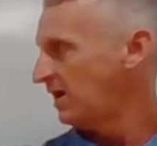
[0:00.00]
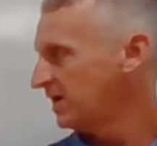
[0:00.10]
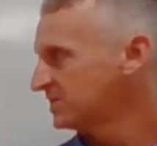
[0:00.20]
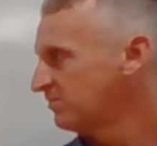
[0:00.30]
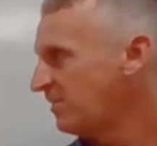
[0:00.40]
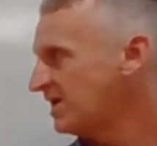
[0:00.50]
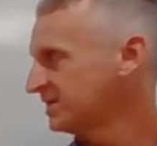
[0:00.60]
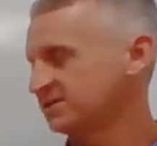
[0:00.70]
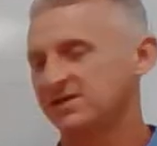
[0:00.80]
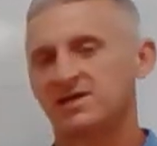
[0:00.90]
X
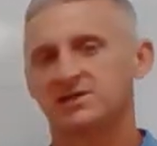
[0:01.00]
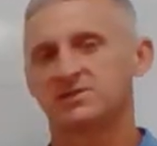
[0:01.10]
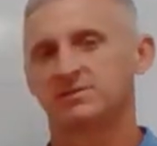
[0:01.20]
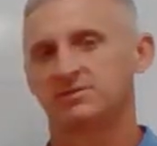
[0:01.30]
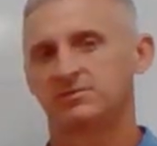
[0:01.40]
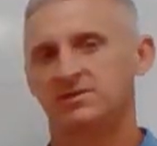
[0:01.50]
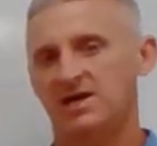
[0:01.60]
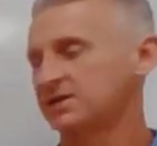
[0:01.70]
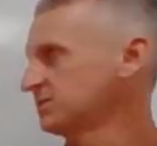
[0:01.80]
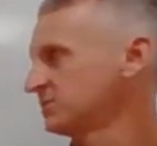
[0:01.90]
minus x
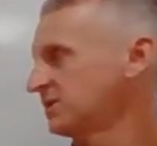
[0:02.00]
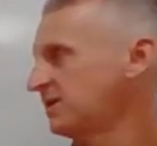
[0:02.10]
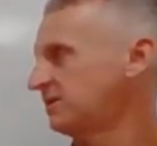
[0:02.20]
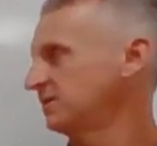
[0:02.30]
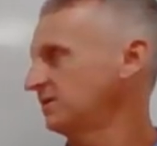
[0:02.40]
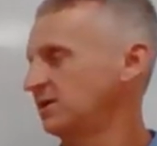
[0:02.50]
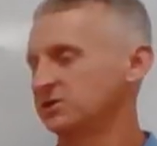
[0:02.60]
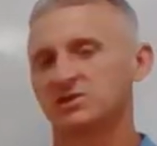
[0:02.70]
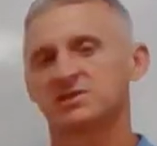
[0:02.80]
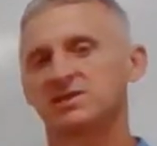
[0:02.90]
cancels out and
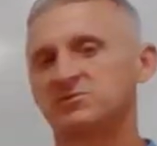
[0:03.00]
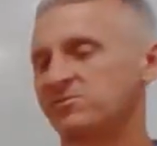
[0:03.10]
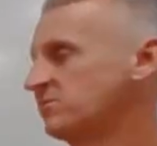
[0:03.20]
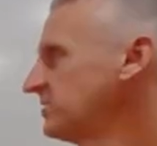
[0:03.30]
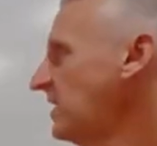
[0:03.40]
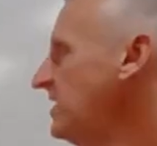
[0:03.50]
just leaves me with